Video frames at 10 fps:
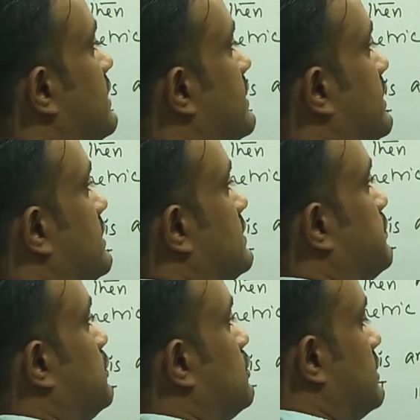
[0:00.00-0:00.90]
A
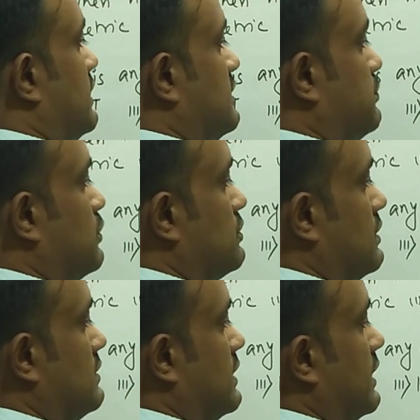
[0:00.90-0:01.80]
transpose
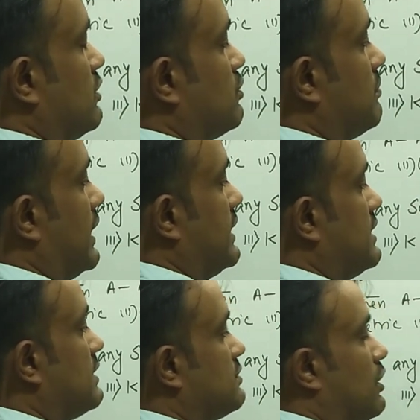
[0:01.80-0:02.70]
is equal to
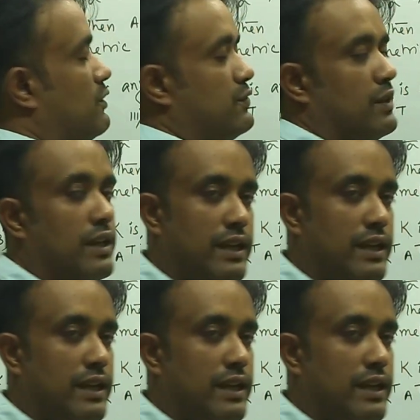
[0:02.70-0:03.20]
minus of